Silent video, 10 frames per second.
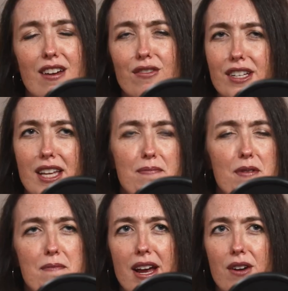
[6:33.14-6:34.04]
For
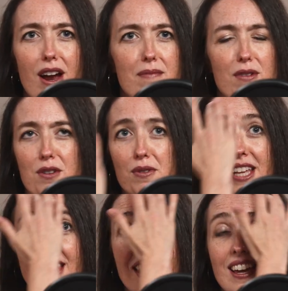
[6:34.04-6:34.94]
example, my grandmother
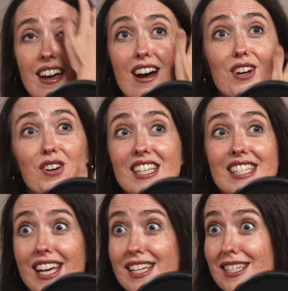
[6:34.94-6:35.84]
was, I think,
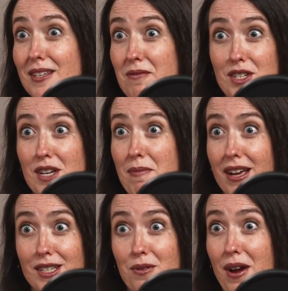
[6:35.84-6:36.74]
106 when she
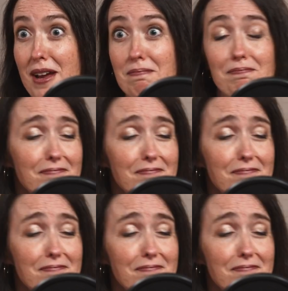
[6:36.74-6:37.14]
passed away.